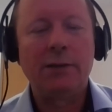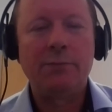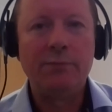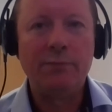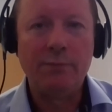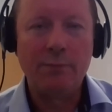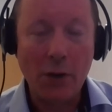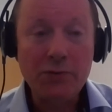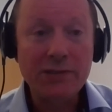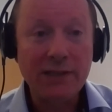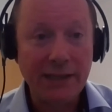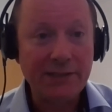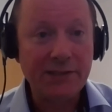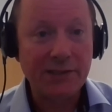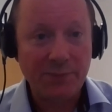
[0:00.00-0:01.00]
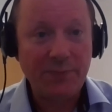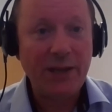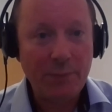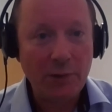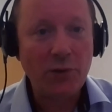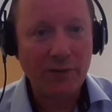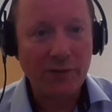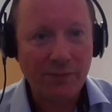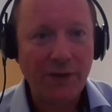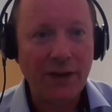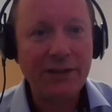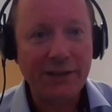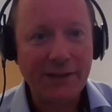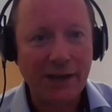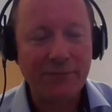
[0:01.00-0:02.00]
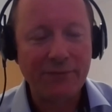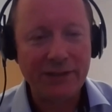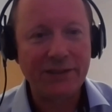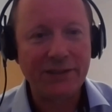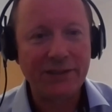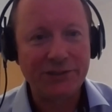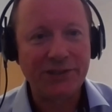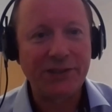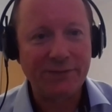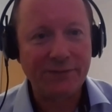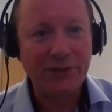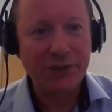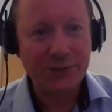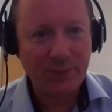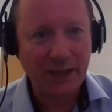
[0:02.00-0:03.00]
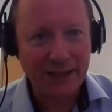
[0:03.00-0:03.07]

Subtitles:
mostly to the people who have funded that research in the first